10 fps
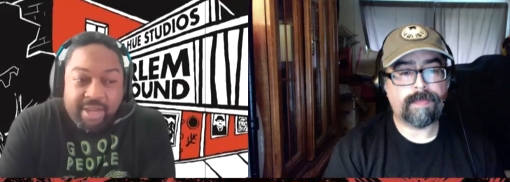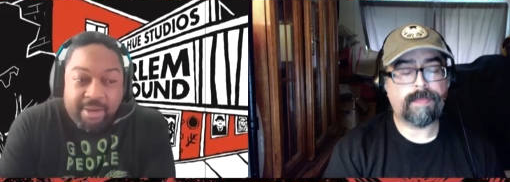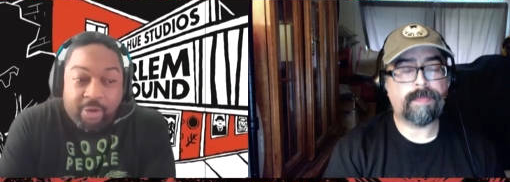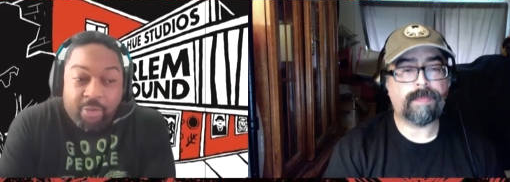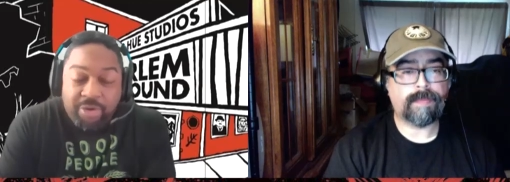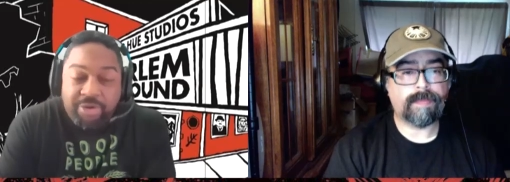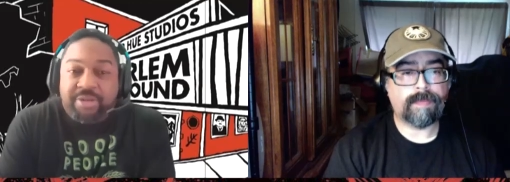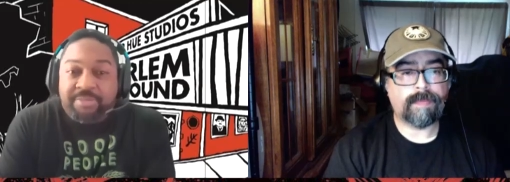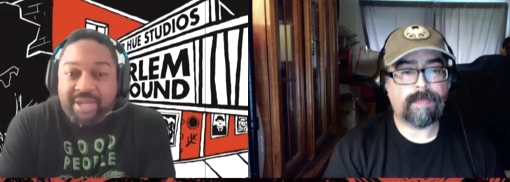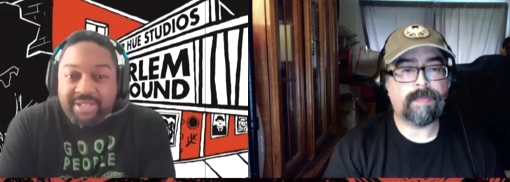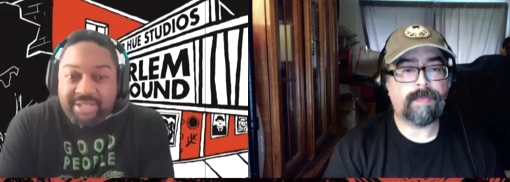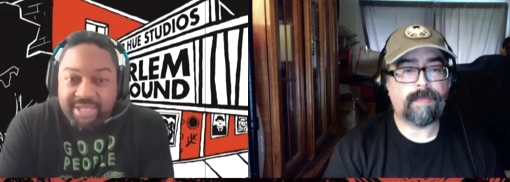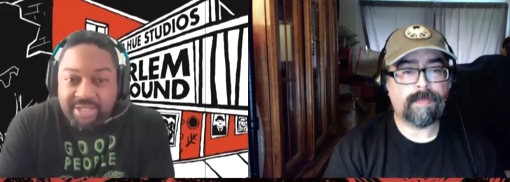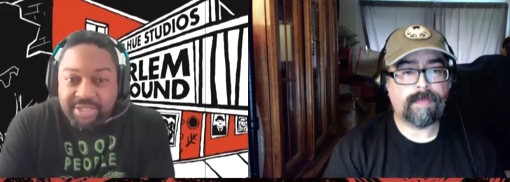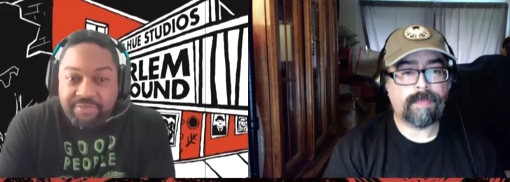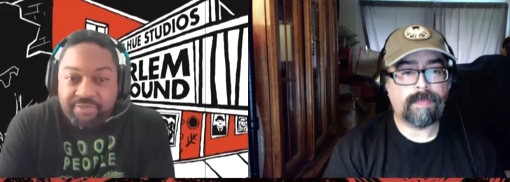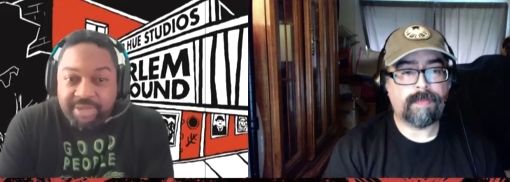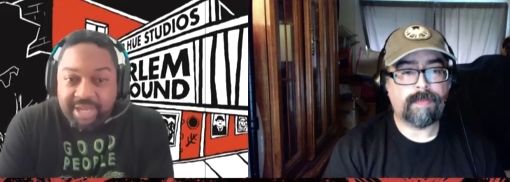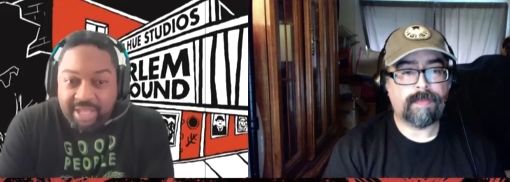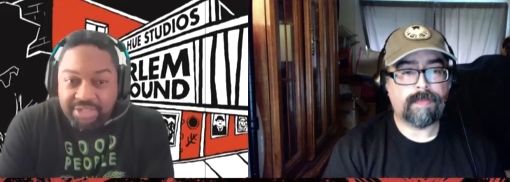Speaker 1: Or you could buy the second edition from
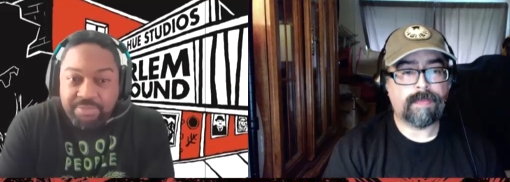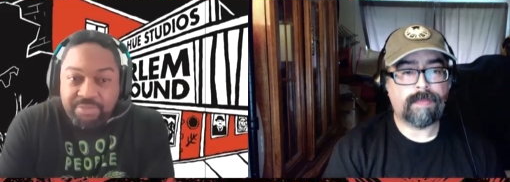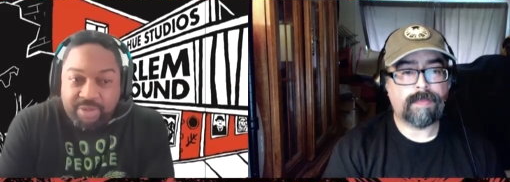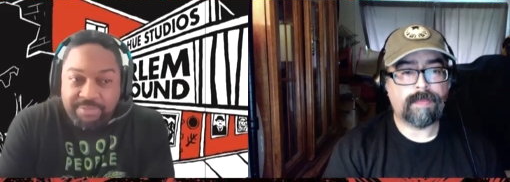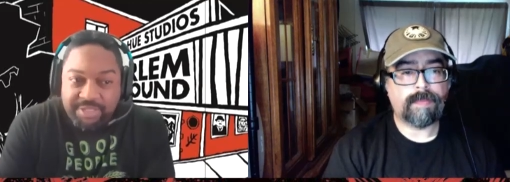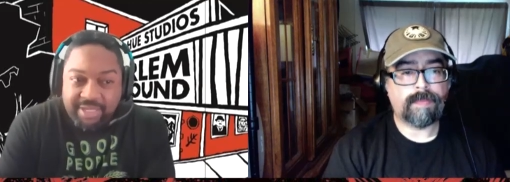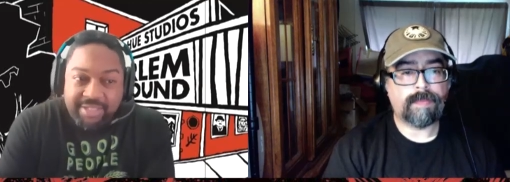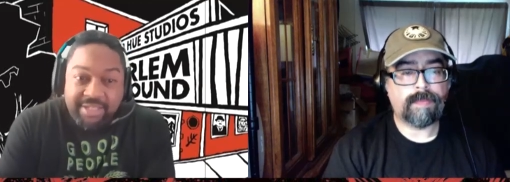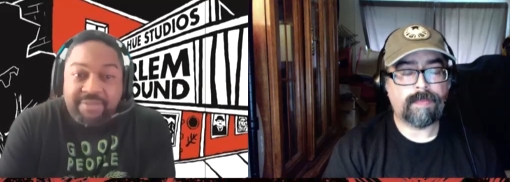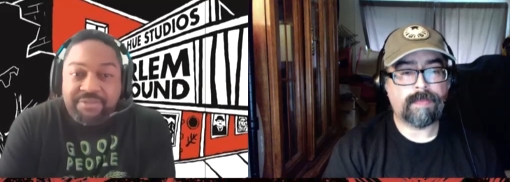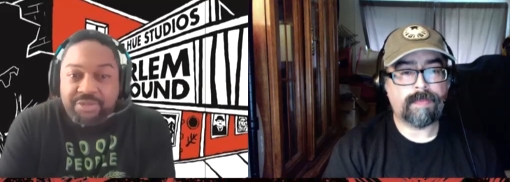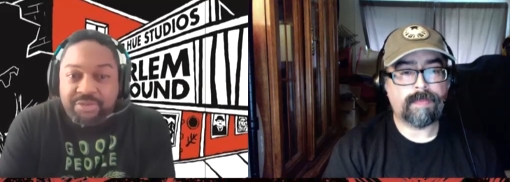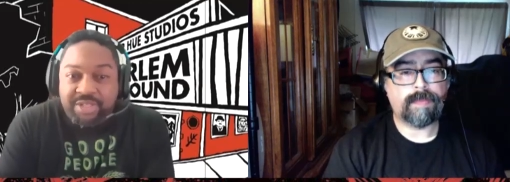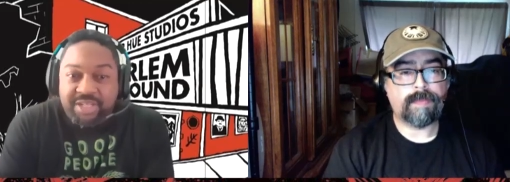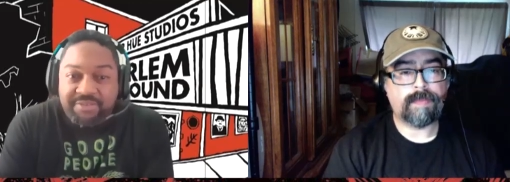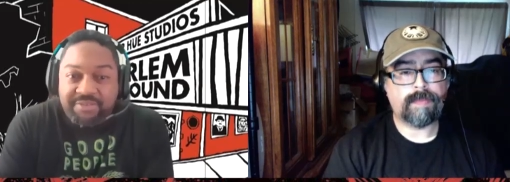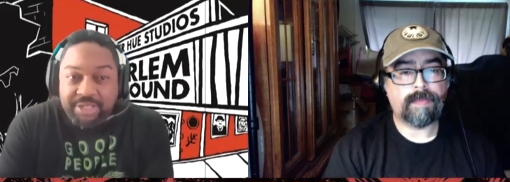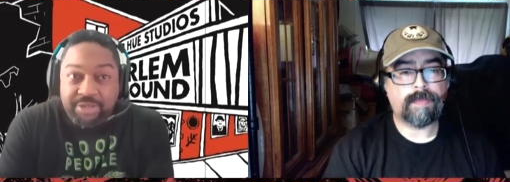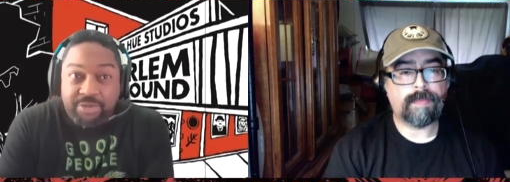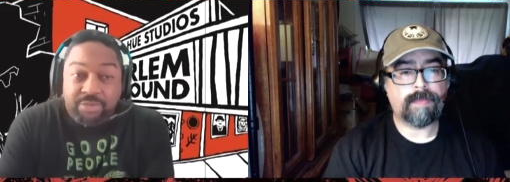Chaosium's website that gives you the nifty
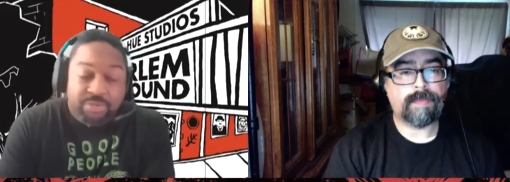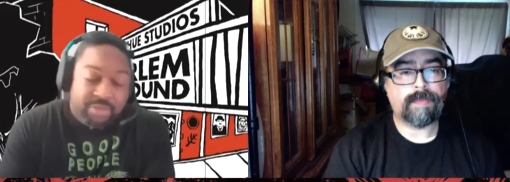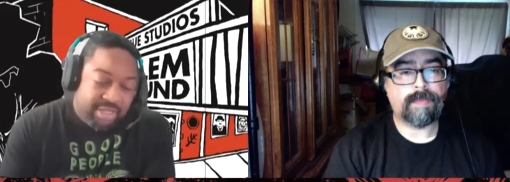new